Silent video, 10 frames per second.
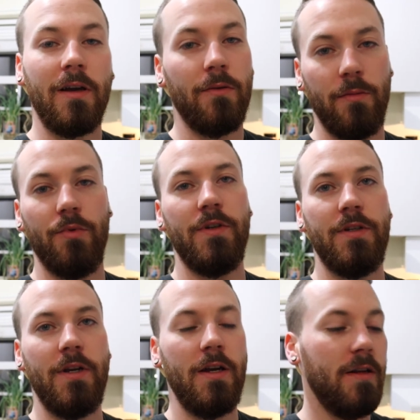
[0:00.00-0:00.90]
I would
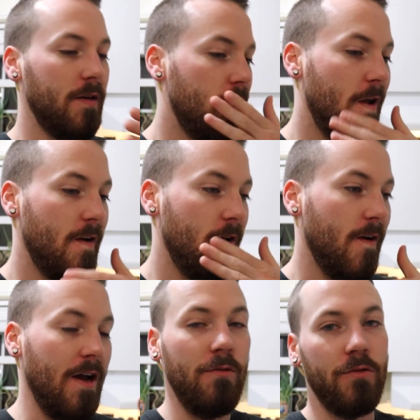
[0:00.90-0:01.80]
appreciate it. And
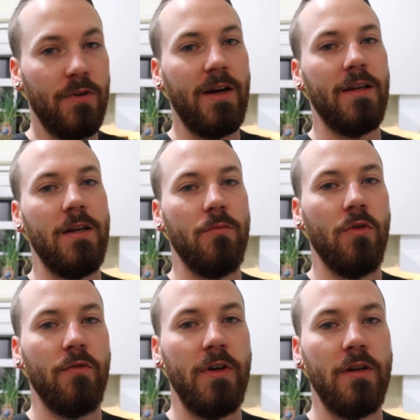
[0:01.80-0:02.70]
I will try to get
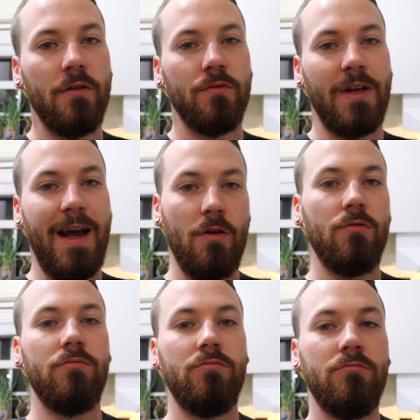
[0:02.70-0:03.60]
more videos out
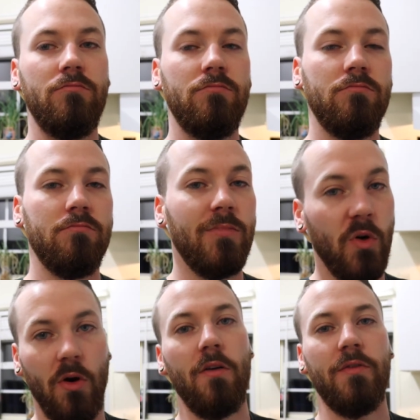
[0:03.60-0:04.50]

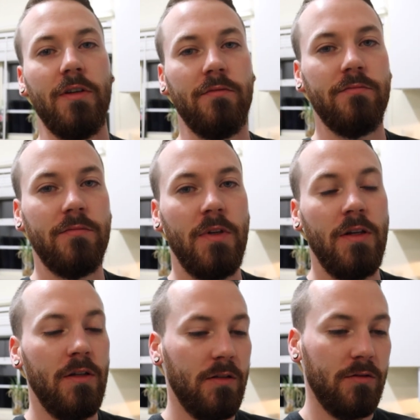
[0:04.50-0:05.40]
more often.
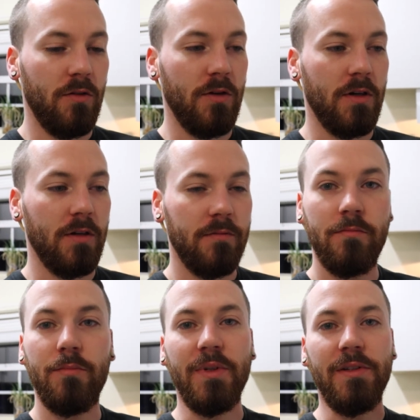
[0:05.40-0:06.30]
So,
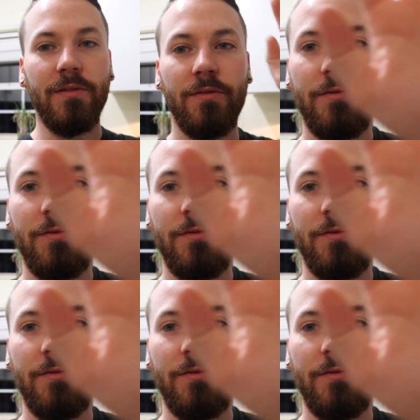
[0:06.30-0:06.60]
peace.